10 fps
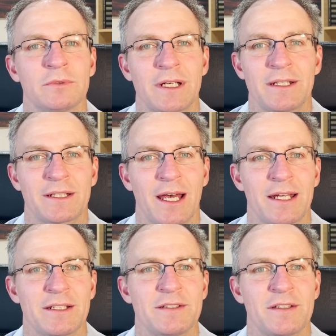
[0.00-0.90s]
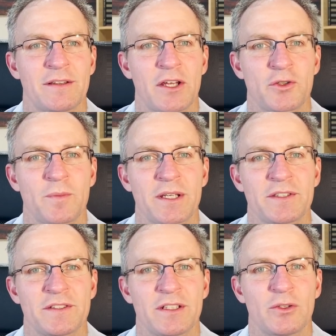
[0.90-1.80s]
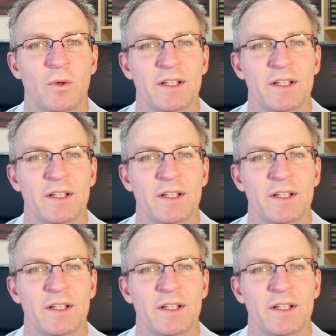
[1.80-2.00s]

indicators that should be considered when